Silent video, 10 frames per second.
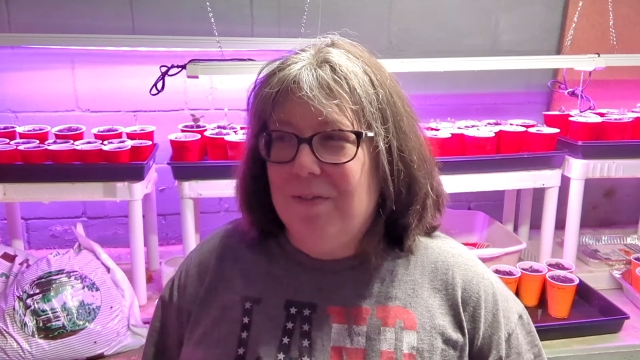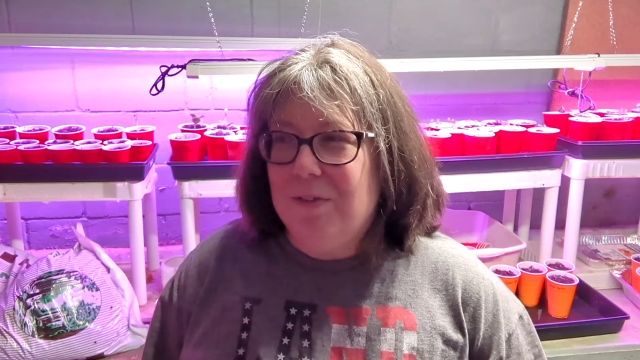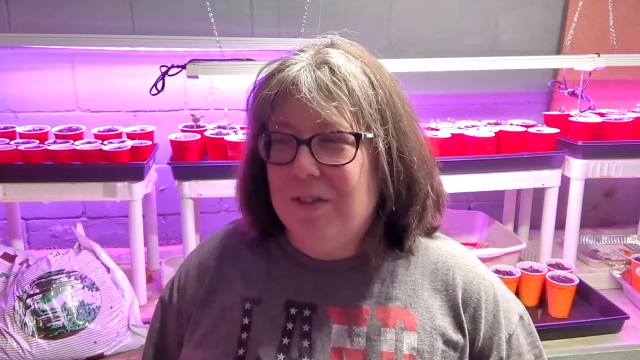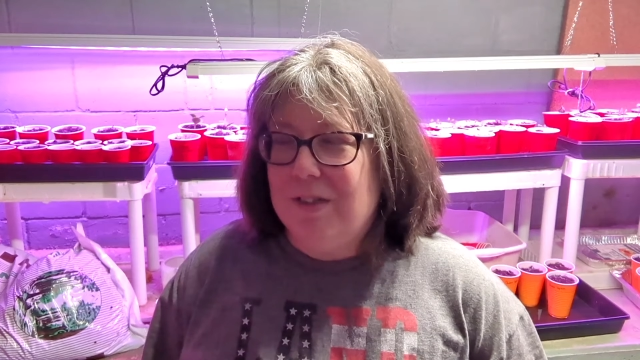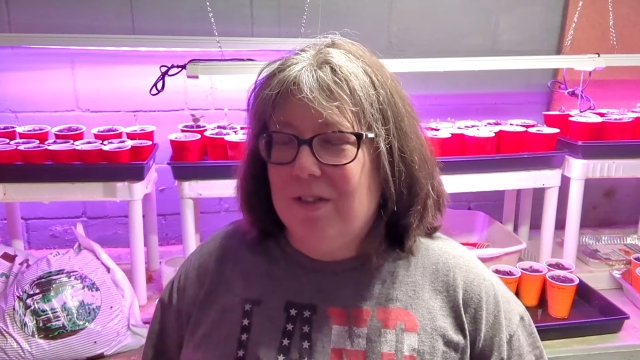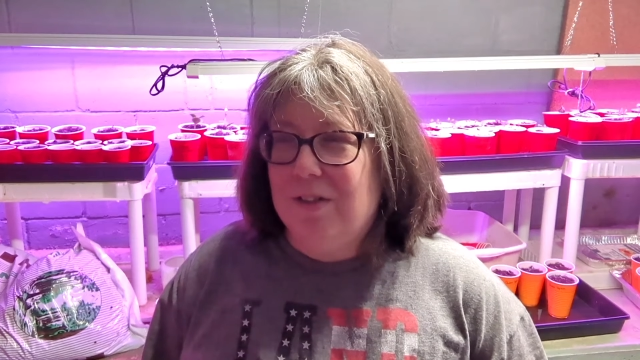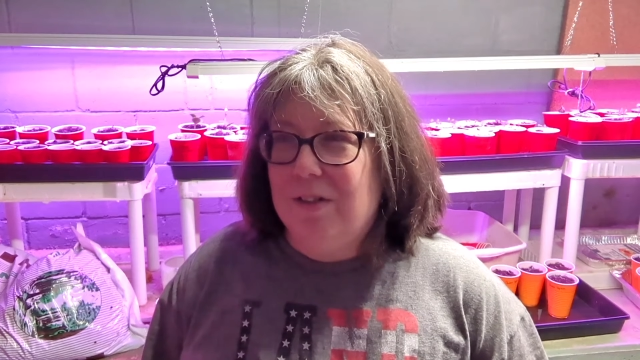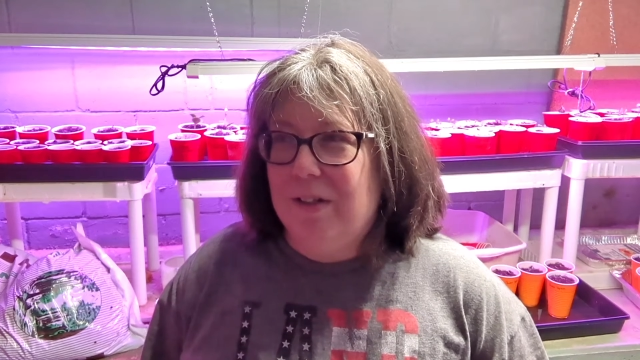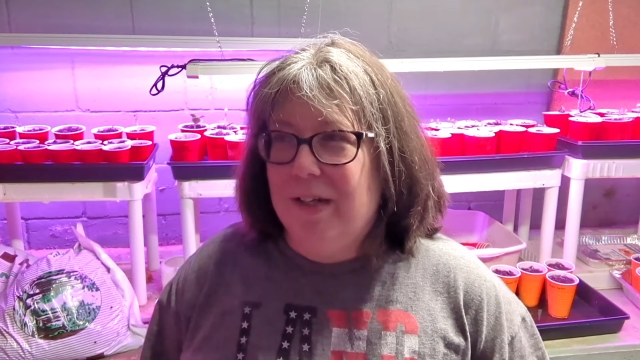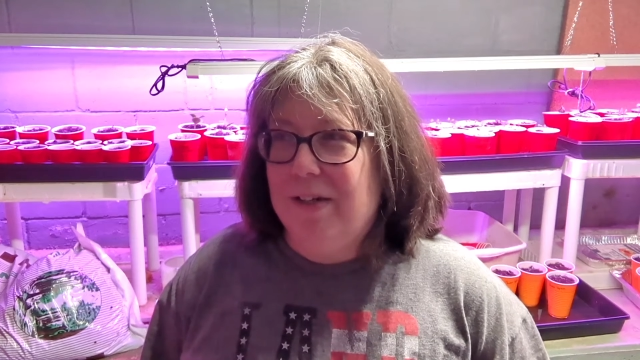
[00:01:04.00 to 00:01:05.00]
for just our
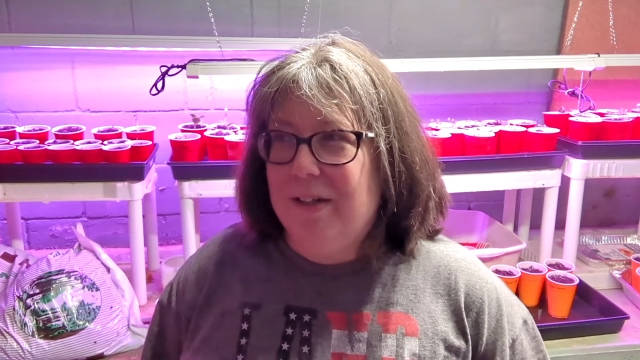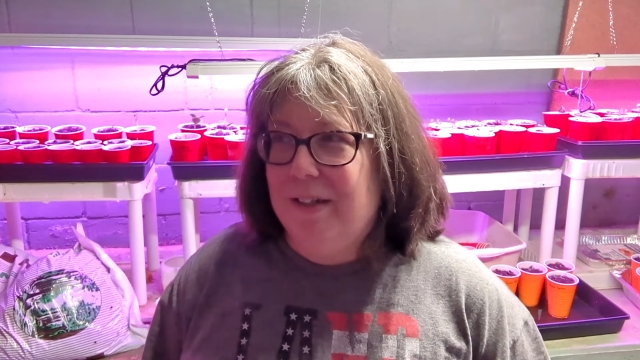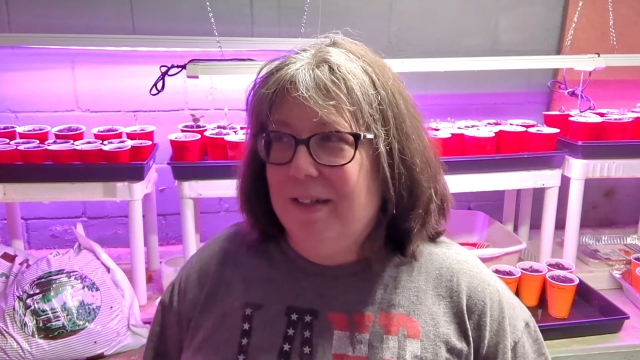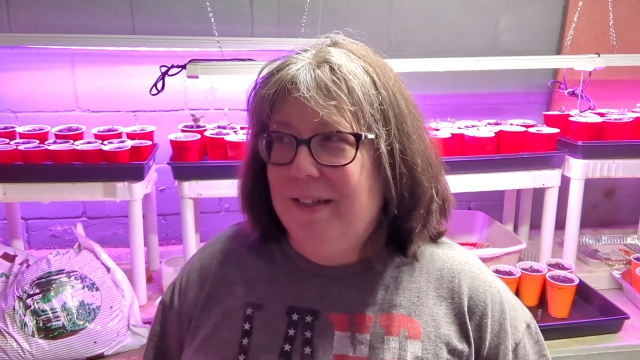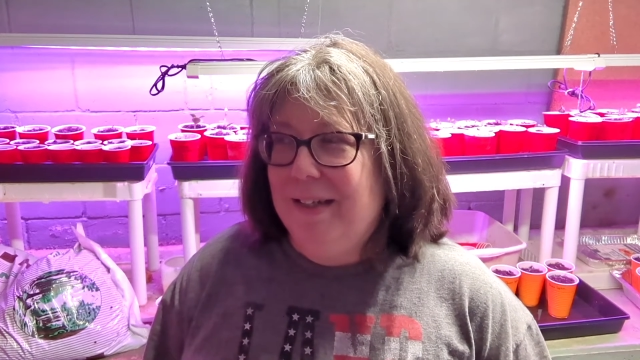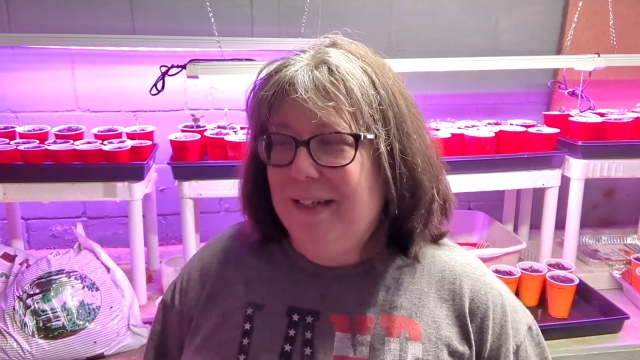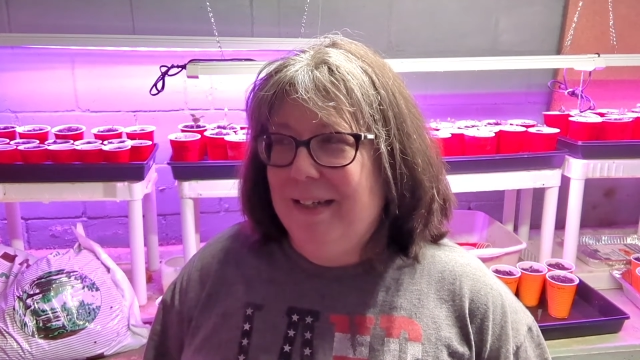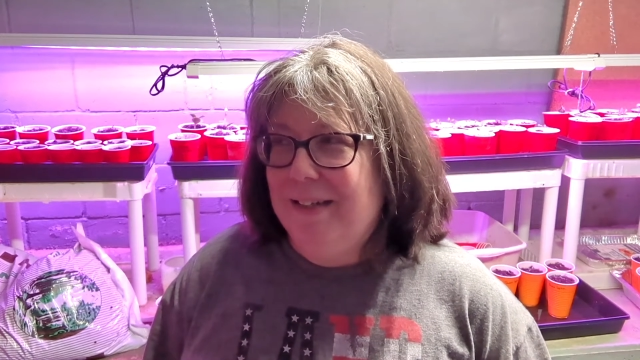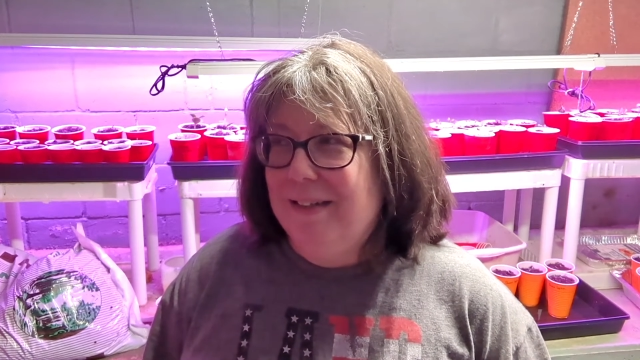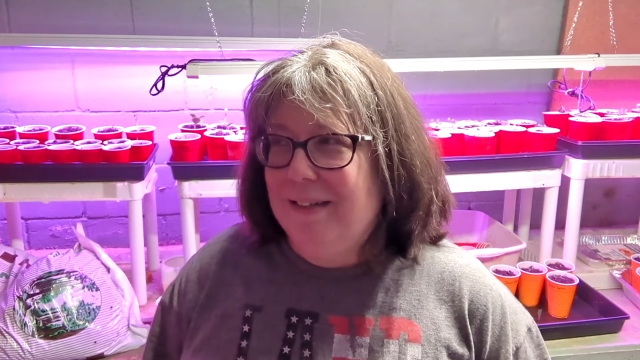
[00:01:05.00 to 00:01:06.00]
little area,
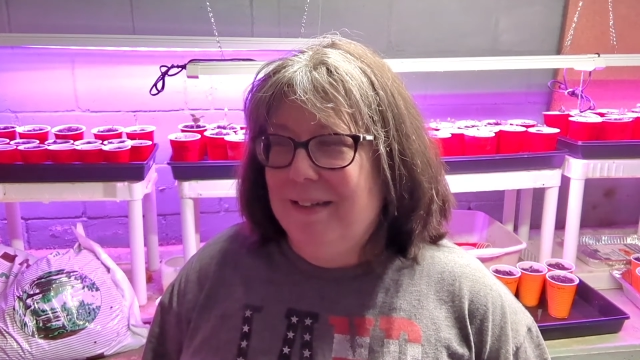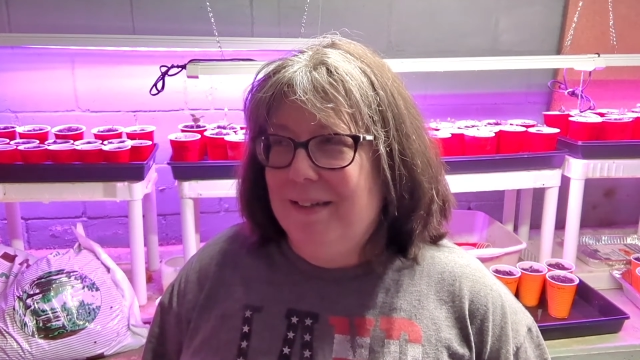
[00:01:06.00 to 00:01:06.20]
and